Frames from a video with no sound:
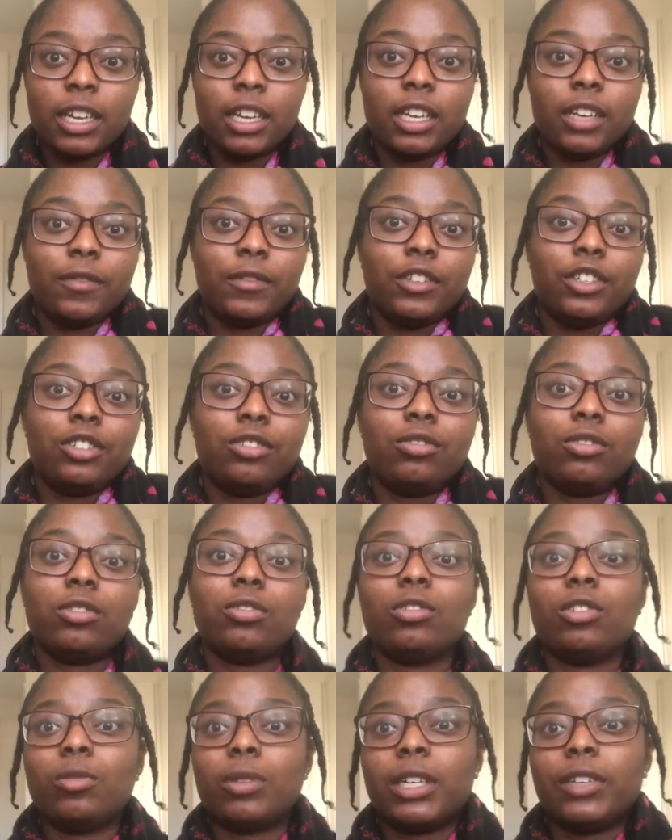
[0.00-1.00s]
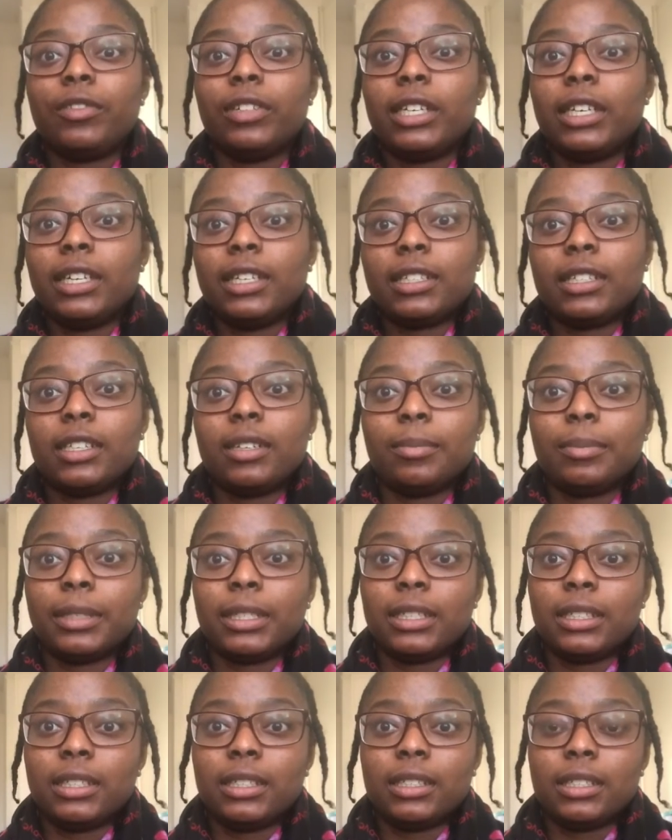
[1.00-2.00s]
If you don't know what a reading slump
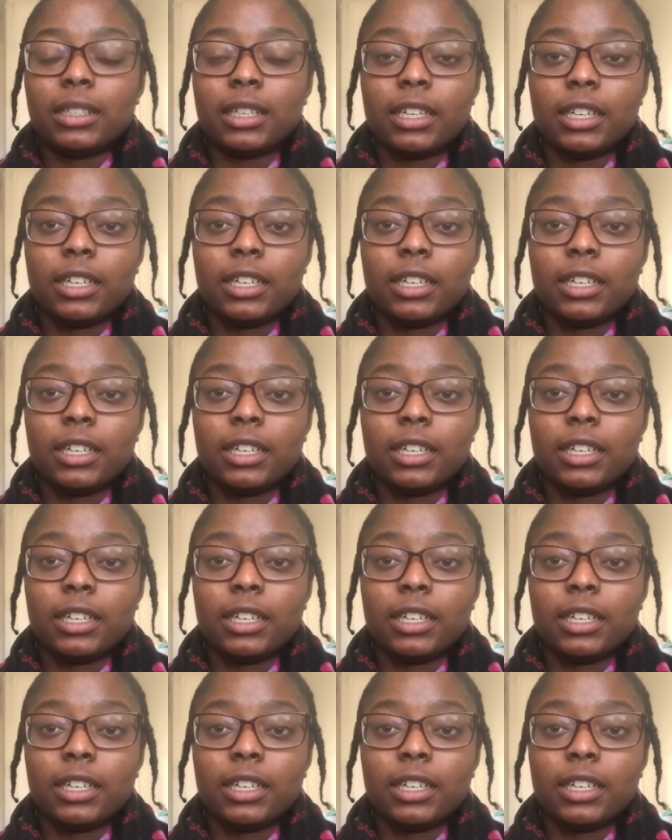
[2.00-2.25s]
is